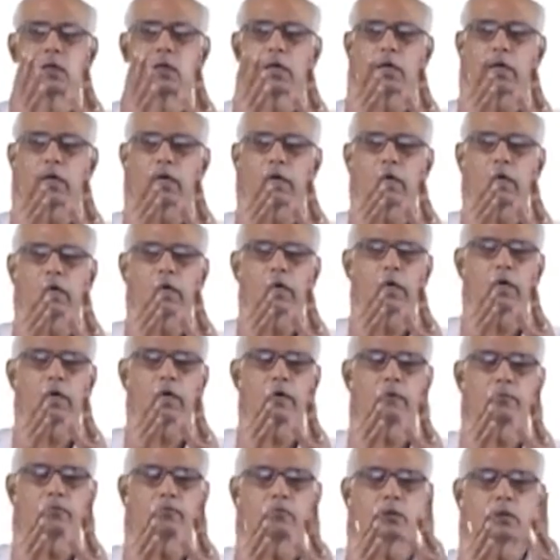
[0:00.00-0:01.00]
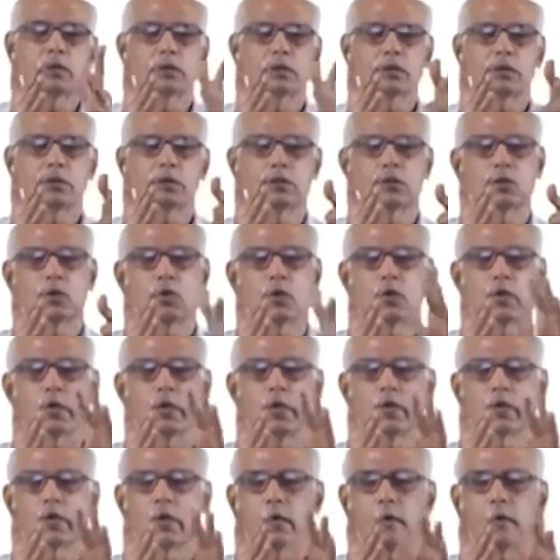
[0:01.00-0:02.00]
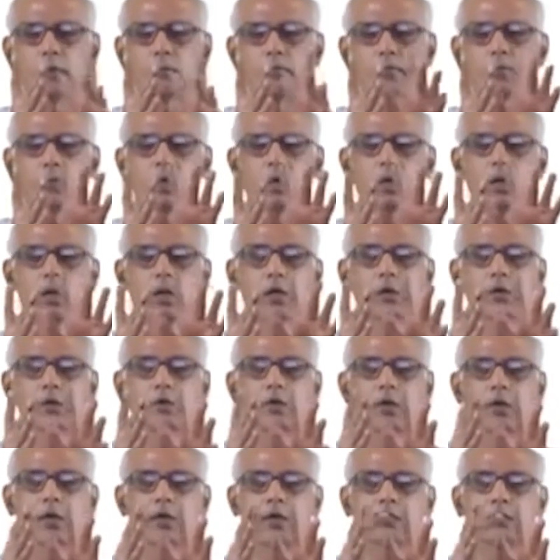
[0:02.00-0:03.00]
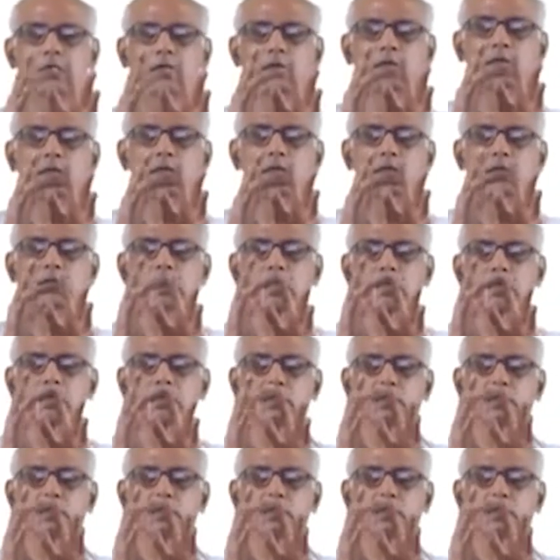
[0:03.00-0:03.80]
and this is rotating. So let's say these are